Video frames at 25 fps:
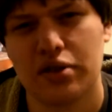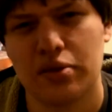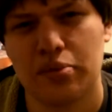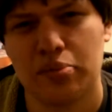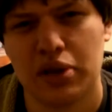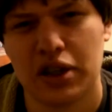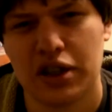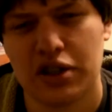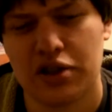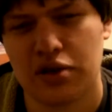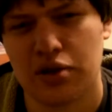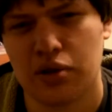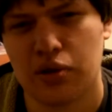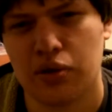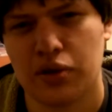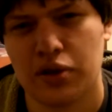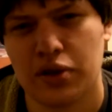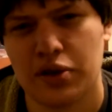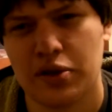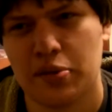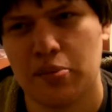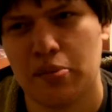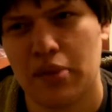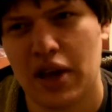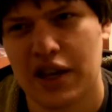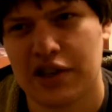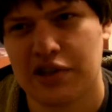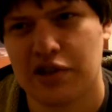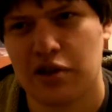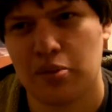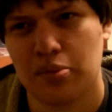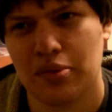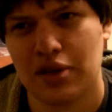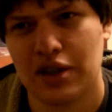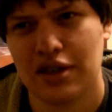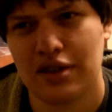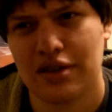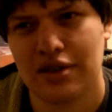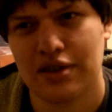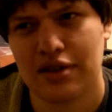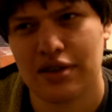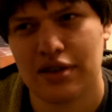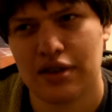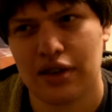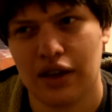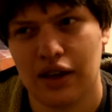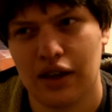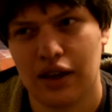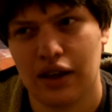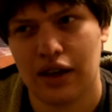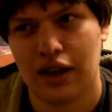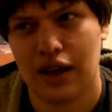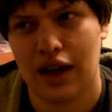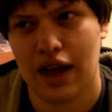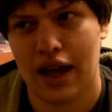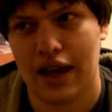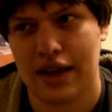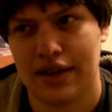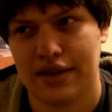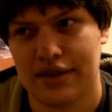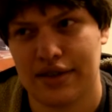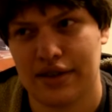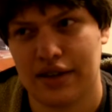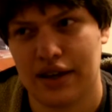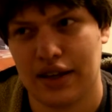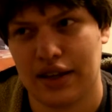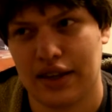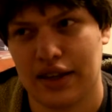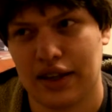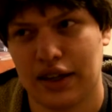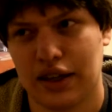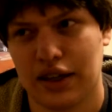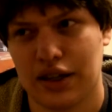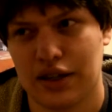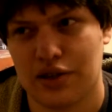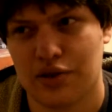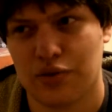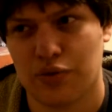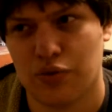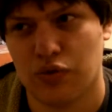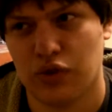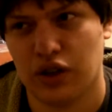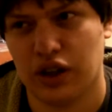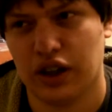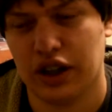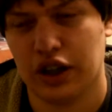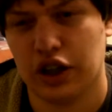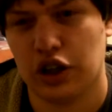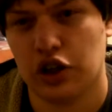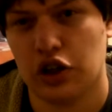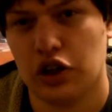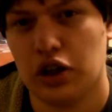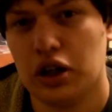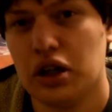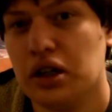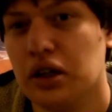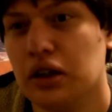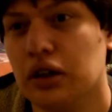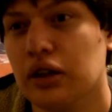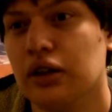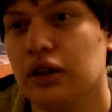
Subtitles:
bit towards masterpiece, as in I think it's really good.